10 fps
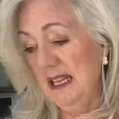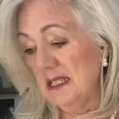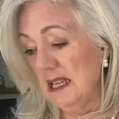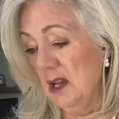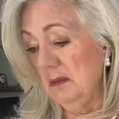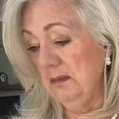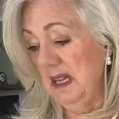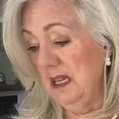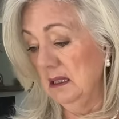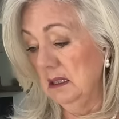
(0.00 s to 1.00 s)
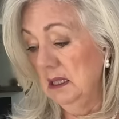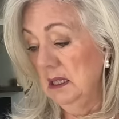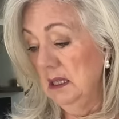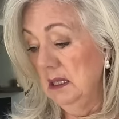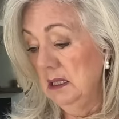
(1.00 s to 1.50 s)
It's oatmeal,
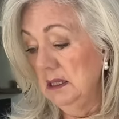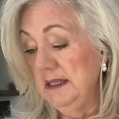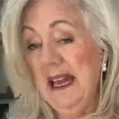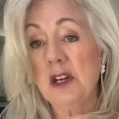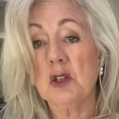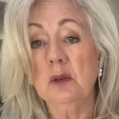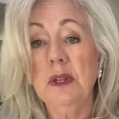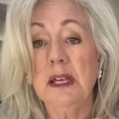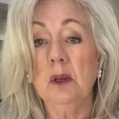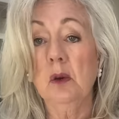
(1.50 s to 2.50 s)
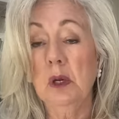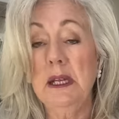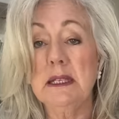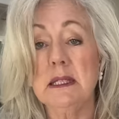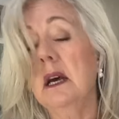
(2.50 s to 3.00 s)
natural they call
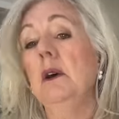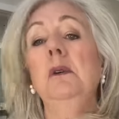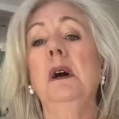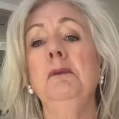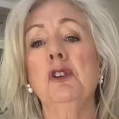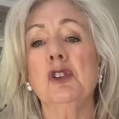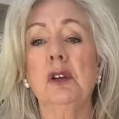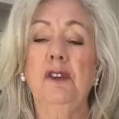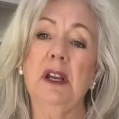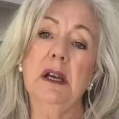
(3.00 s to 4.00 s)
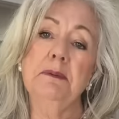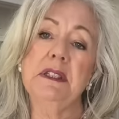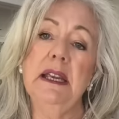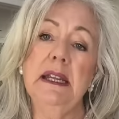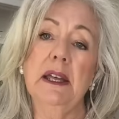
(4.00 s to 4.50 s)
it. So I'm not sure if it comes
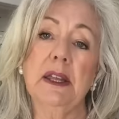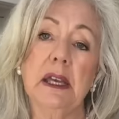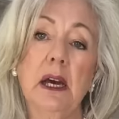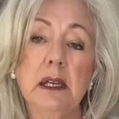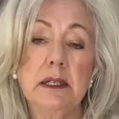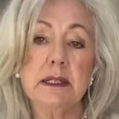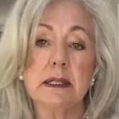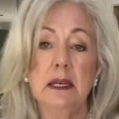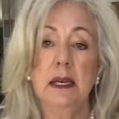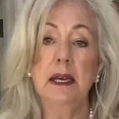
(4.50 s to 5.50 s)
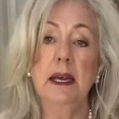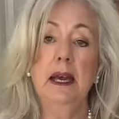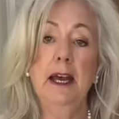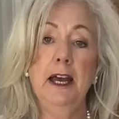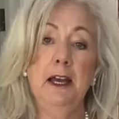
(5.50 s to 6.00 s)
in any other colours.
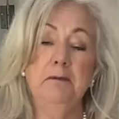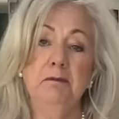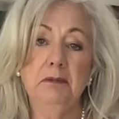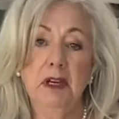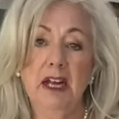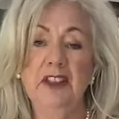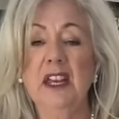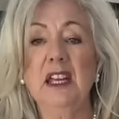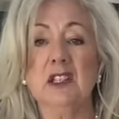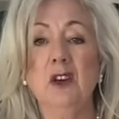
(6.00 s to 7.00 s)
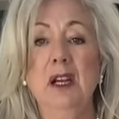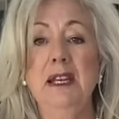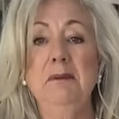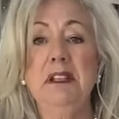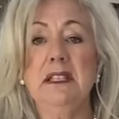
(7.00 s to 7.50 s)
Um, I think it's got a
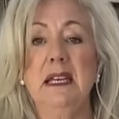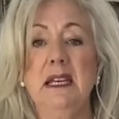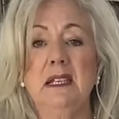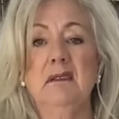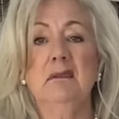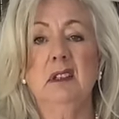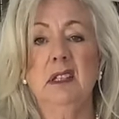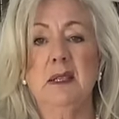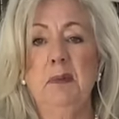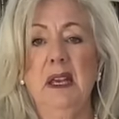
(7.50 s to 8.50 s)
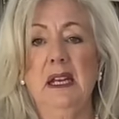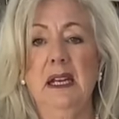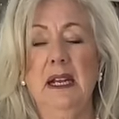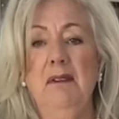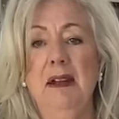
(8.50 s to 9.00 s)
limited, it's a bit
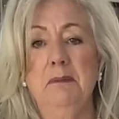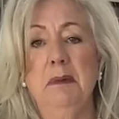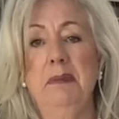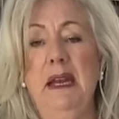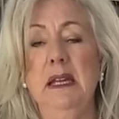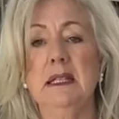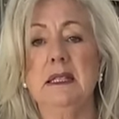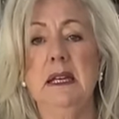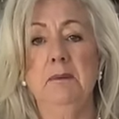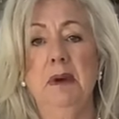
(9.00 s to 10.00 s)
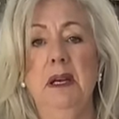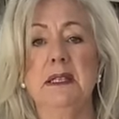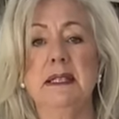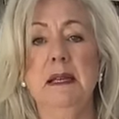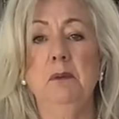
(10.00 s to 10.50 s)
clinging around my belly, isn't it? But a
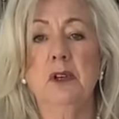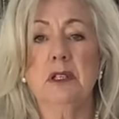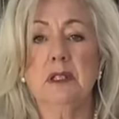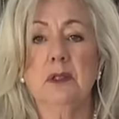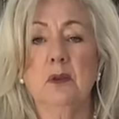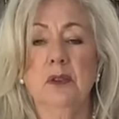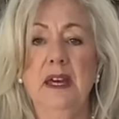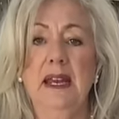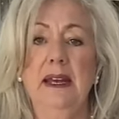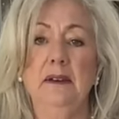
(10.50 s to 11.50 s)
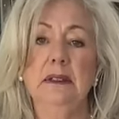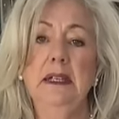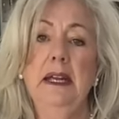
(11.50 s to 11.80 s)
slip would sort that out.